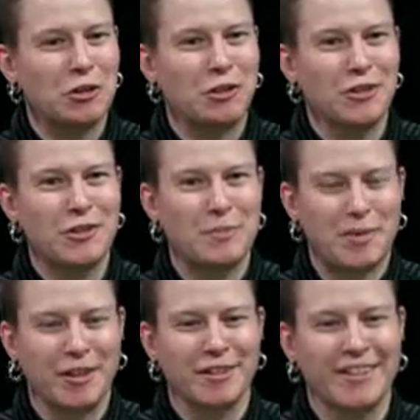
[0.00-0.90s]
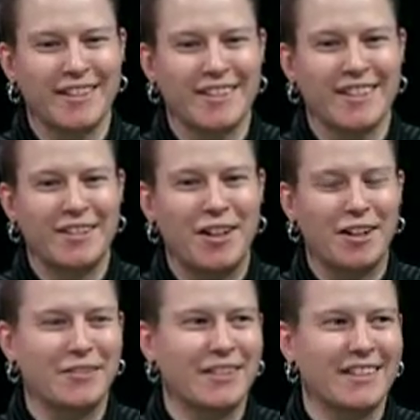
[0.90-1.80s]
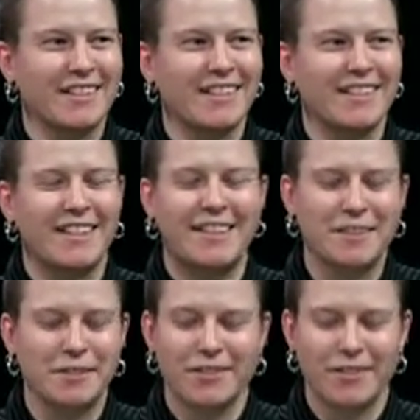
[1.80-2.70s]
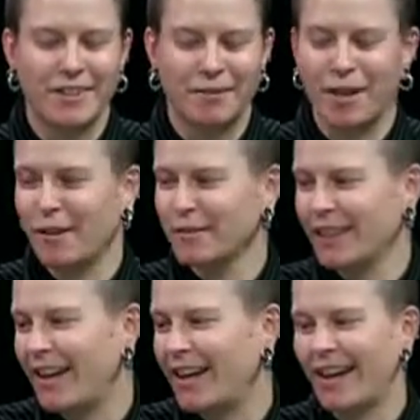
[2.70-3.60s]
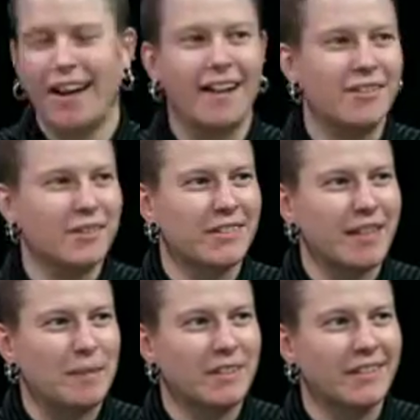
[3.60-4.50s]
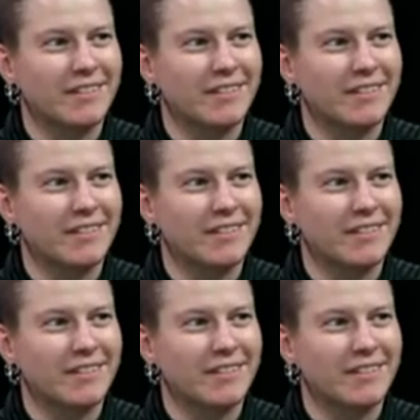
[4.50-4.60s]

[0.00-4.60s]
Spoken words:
Google sprung this on all of us, and it was very rough. I had to accept it.